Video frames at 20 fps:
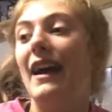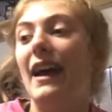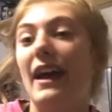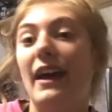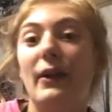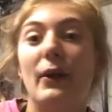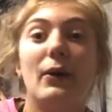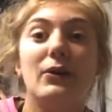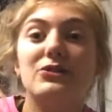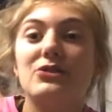
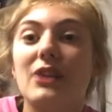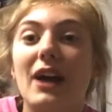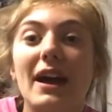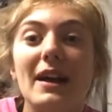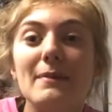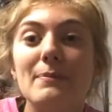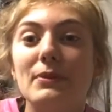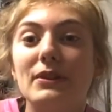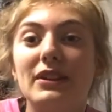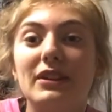and I'll
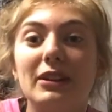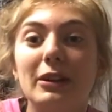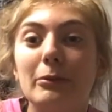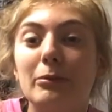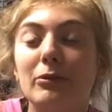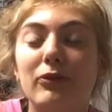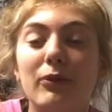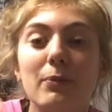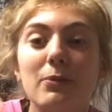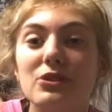try to put
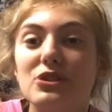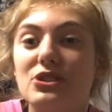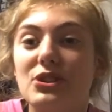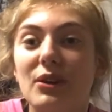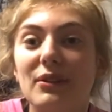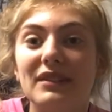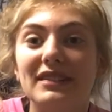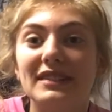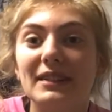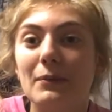clips from the
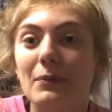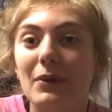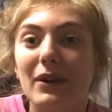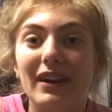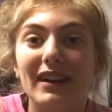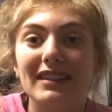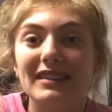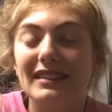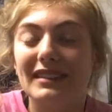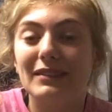show
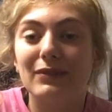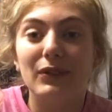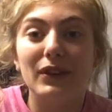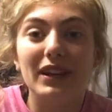somewhere in this